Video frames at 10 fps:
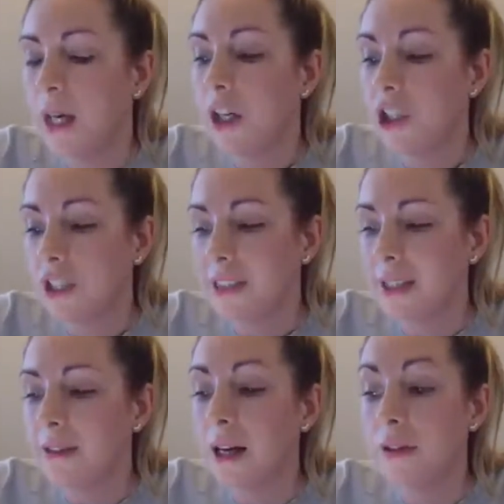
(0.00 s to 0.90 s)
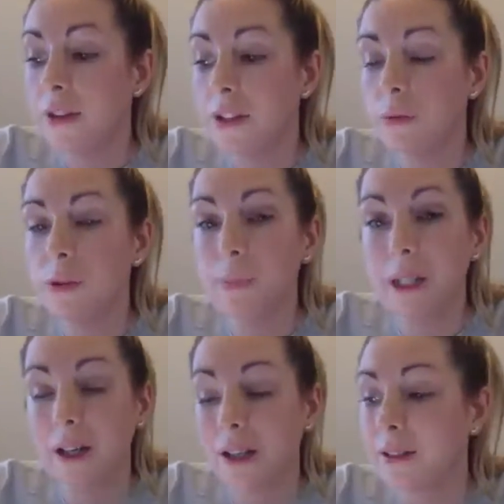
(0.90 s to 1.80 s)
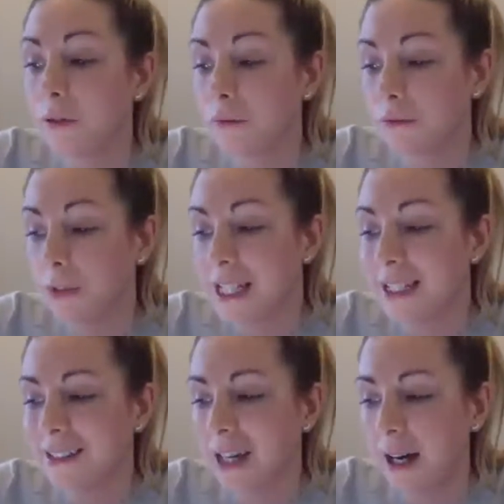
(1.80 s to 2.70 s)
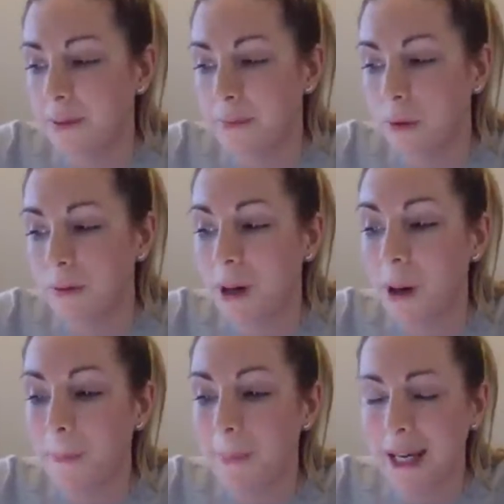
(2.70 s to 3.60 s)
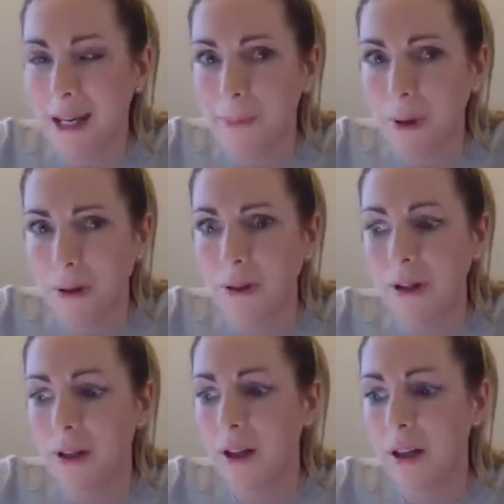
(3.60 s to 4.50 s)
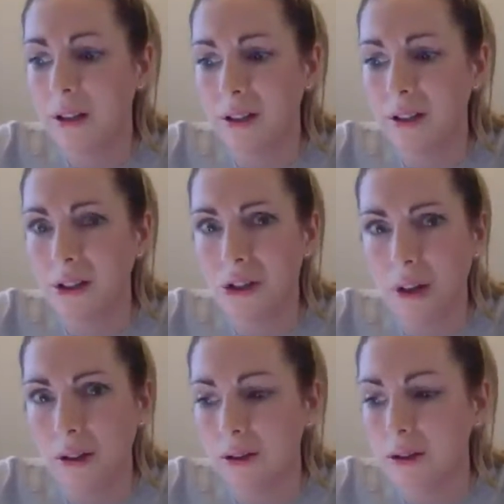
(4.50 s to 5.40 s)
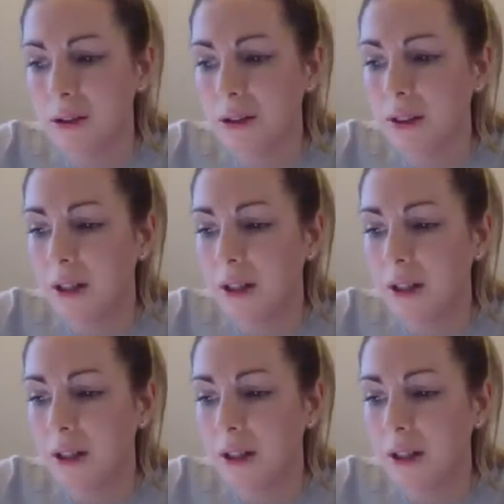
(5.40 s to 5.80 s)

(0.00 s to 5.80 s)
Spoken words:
She said that this was because readers cared more about people than dogs.